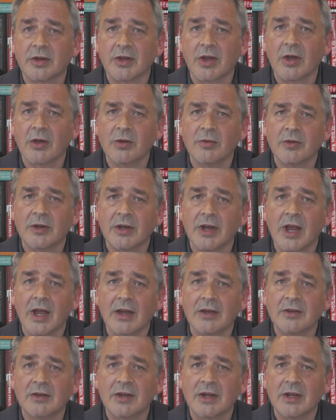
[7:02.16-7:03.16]
to
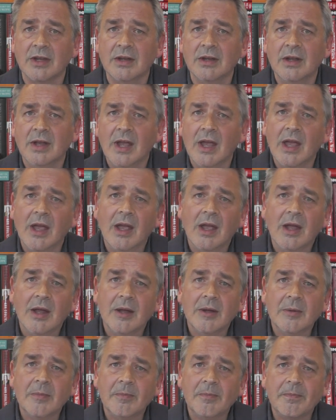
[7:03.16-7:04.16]
COVID-19.
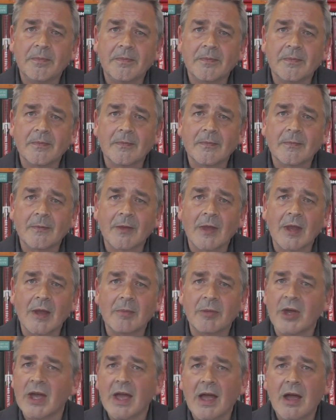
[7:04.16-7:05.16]

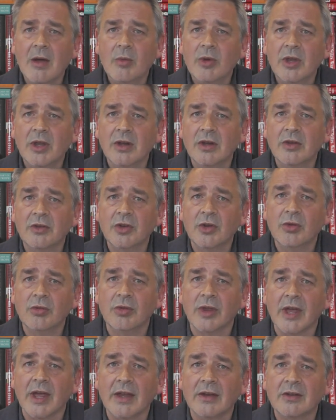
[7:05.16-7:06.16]
But how are we going to
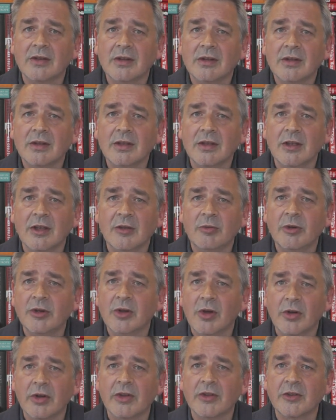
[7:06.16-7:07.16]
do that if we're
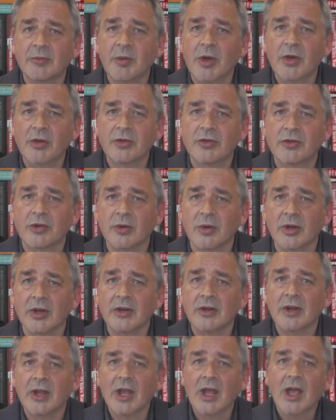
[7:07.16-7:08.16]
not exposed to
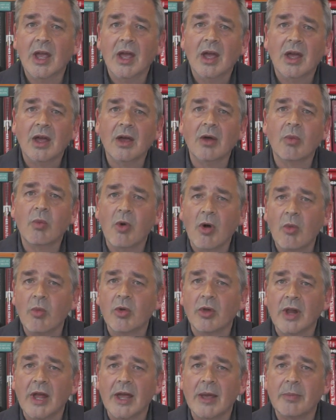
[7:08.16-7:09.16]
it? What
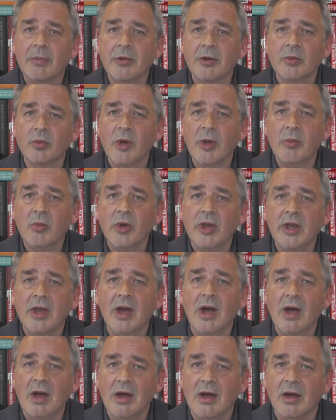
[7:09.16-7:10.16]
will happen when
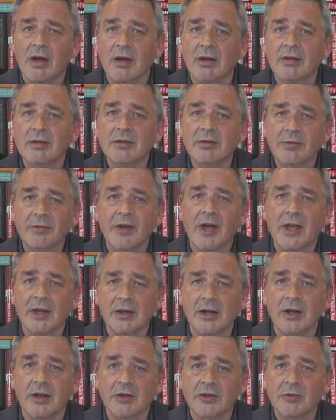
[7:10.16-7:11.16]
we are
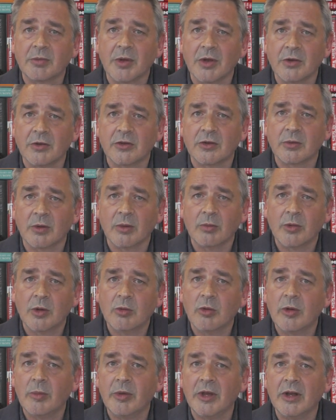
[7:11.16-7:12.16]
finally exposed to it?
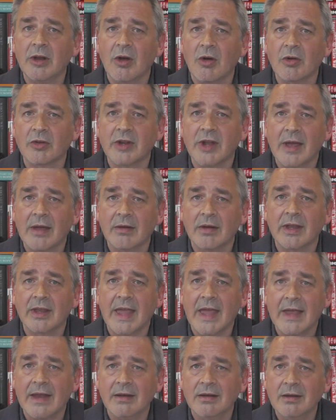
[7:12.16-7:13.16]
Will we be locked down
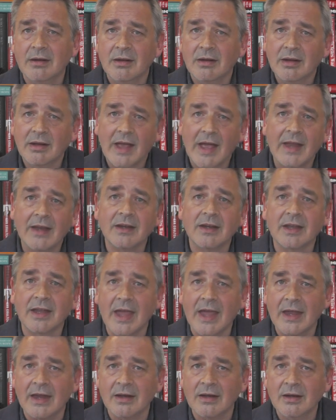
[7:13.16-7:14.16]
again? And
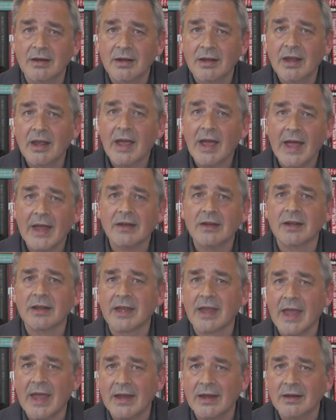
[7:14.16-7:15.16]
again and
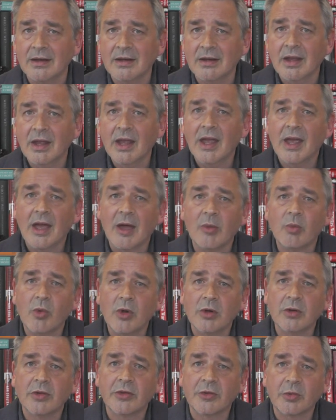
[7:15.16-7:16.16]
again, and
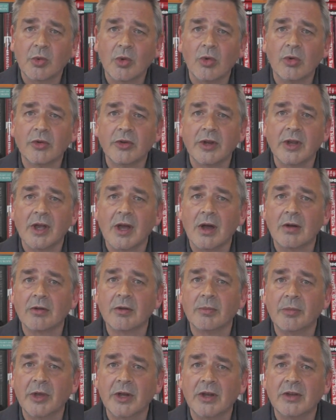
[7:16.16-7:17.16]
will thwarting our
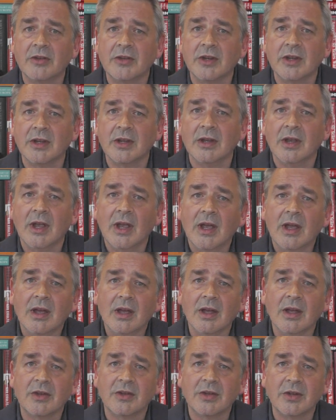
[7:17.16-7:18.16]
ability
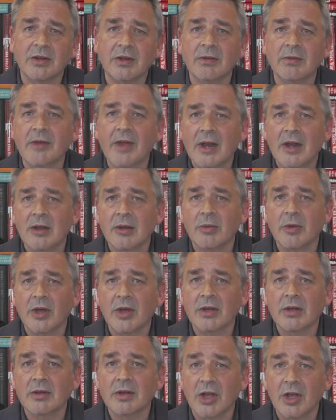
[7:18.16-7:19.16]
to develop
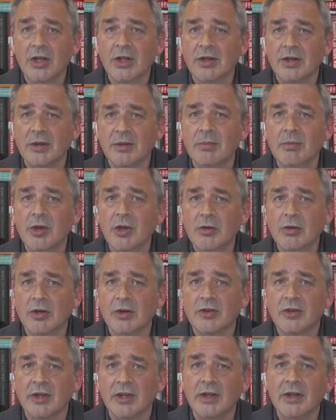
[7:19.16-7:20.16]
herd
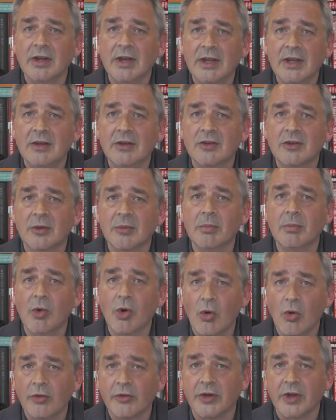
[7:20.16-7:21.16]
immunity lead to
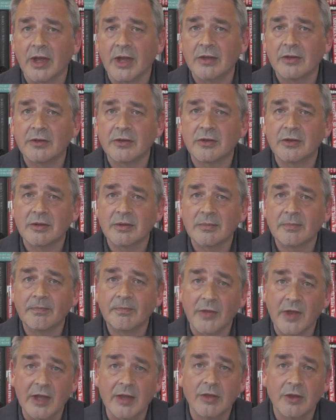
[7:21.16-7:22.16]
more deaths
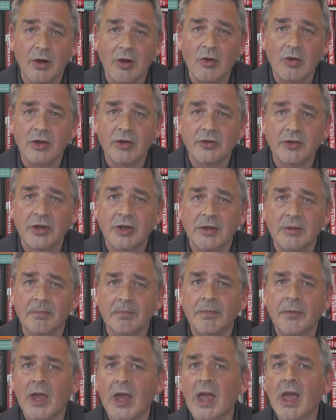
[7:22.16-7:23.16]
in the longer
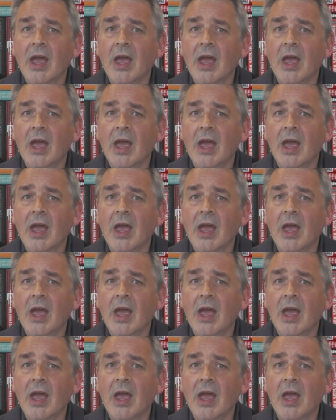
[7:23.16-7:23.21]
term?